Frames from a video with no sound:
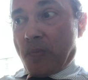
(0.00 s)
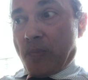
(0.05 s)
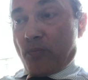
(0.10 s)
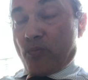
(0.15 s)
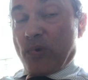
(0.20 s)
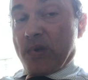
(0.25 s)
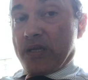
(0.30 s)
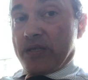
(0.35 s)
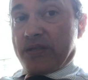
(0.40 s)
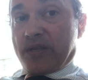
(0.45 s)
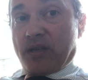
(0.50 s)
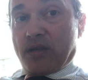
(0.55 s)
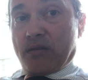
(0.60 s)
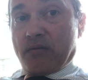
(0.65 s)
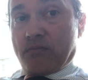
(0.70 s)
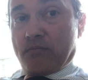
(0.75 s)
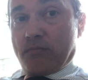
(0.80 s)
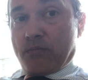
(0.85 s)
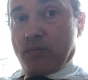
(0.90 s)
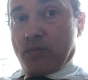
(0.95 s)

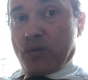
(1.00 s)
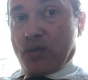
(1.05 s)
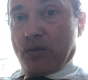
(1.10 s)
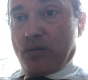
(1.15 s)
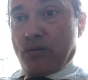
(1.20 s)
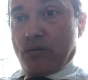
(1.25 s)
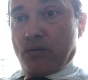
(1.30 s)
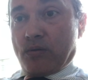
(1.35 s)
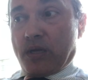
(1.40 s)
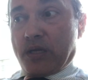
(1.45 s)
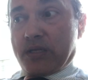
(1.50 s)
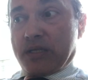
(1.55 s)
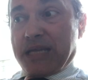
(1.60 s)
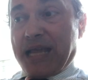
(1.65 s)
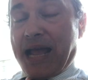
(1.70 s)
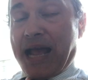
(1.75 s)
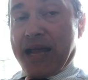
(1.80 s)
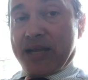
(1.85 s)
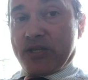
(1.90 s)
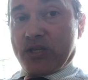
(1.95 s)
reason to
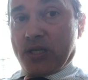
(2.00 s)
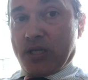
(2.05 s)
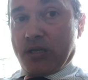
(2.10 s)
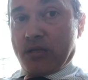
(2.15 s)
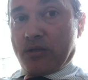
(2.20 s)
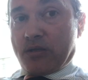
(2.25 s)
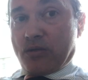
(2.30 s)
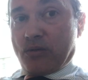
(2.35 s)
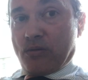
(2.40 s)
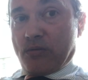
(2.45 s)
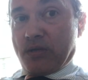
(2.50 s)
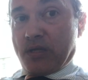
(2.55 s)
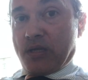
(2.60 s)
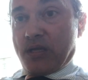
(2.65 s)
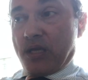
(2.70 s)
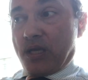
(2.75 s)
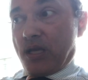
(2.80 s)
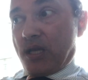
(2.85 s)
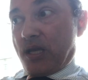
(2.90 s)
attach it to